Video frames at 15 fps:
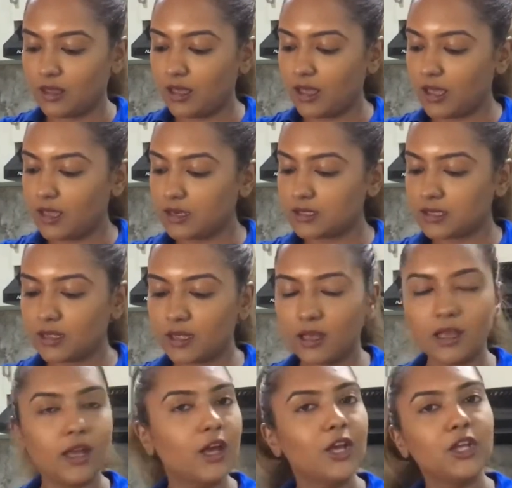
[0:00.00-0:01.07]
And uh,
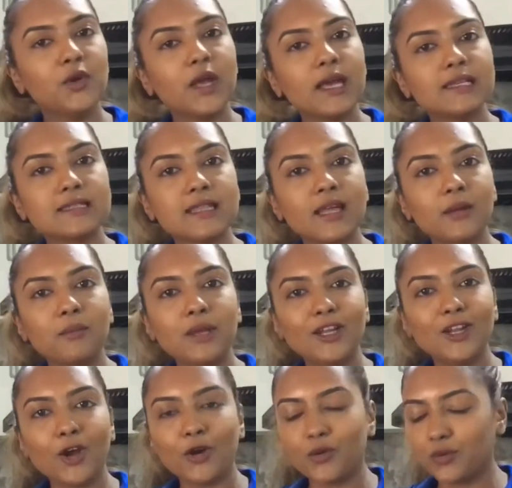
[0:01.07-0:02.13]
you guys let me
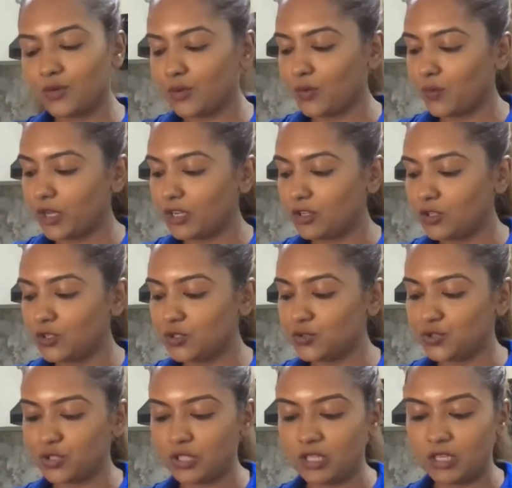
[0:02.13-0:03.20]
know what you
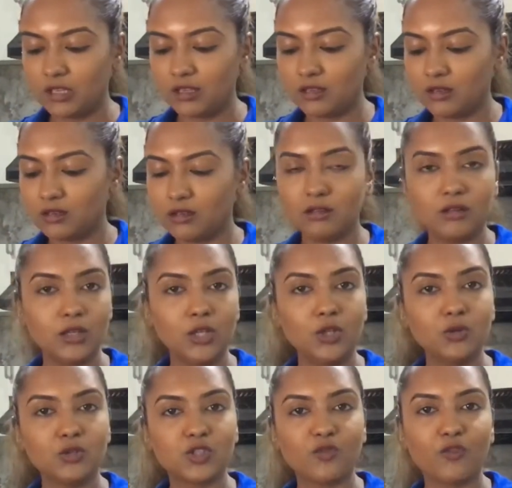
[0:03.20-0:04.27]
usually
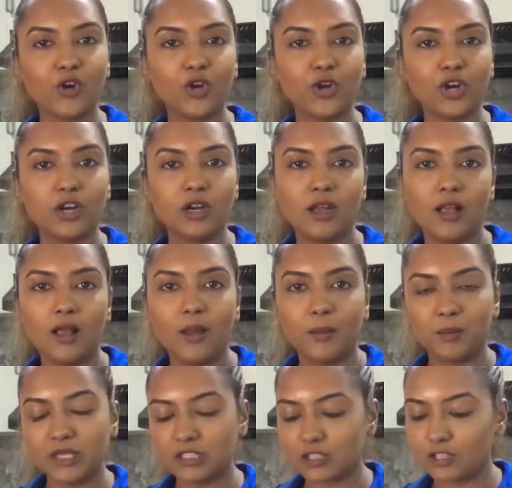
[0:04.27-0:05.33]
use for your
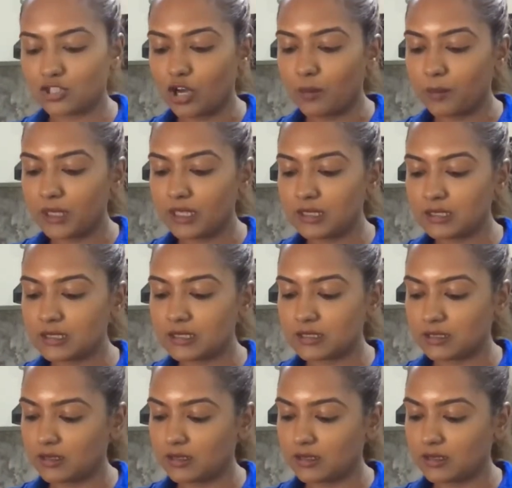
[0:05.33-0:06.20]
pizza toppings.